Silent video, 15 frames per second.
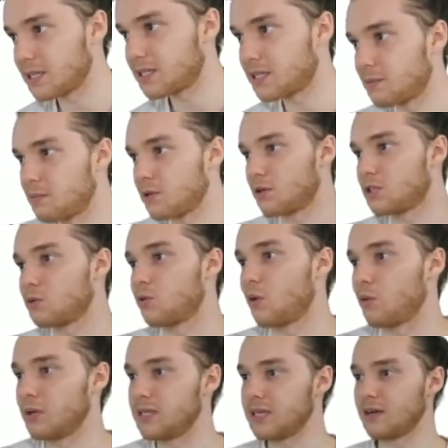something similar to
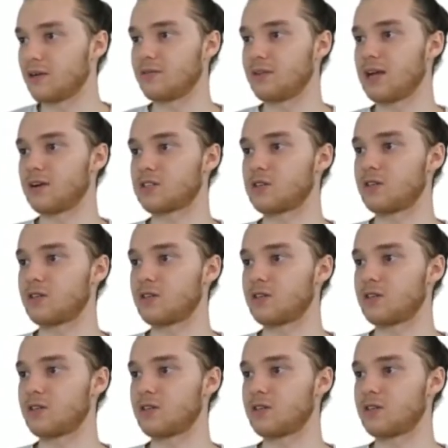what we did over there.